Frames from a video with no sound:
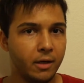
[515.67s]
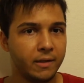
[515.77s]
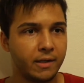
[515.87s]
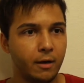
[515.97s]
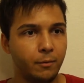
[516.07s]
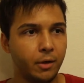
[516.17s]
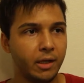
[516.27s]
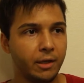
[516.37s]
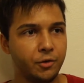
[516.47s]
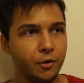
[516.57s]
It's kind of one of
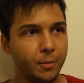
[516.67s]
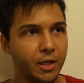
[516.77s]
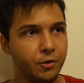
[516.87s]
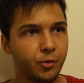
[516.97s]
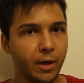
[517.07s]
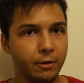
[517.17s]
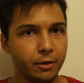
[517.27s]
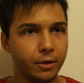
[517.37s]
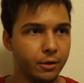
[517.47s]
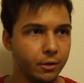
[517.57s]
like, show me a
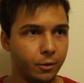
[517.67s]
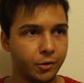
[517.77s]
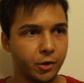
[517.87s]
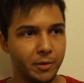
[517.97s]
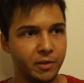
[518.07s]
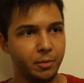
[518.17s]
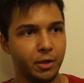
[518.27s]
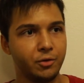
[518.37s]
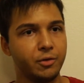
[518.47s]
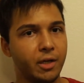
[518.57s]
trailer or show me some
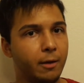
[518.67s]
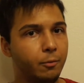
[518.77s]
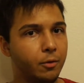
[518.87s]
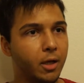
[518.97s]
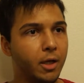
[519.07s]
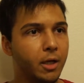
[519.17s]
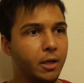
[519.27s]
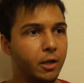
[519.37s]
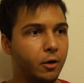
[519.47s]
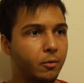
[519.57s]
pictures and I will,
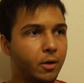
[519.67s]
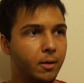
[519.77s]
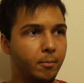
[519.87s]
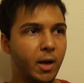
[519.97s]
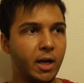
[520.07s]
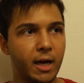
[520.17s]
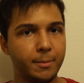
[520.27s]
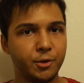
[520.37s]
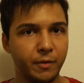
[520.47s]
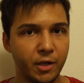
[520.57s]
you know, make an
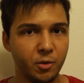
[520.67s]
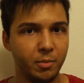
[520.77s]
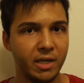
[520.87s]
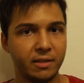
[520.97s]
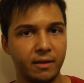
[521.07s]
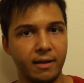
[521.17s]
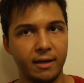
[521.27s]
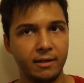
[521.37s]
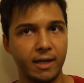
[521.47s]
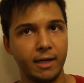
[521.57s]
observation based on that
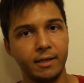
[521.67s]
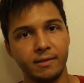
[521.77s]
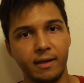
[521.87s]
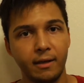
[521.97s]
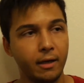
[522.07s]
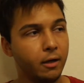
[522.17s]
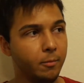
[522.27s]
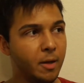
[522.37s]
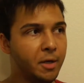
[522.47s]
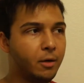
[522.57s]
and kind of decide like, oh,
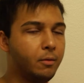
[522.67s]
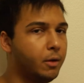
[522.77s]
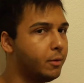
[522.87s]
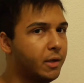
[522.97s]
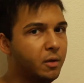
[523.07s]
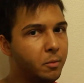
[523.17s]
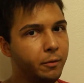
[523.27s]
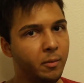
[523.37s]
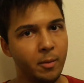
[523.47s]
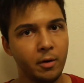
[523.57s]
maybe I'll go see the
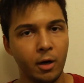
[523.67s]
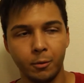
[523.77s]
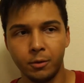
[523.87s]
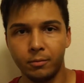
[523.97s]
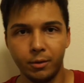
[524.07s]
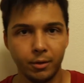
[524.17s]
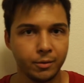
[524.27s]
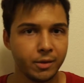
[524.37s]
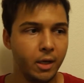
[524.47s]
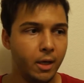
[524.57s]
movie, maybe I won't, who knows.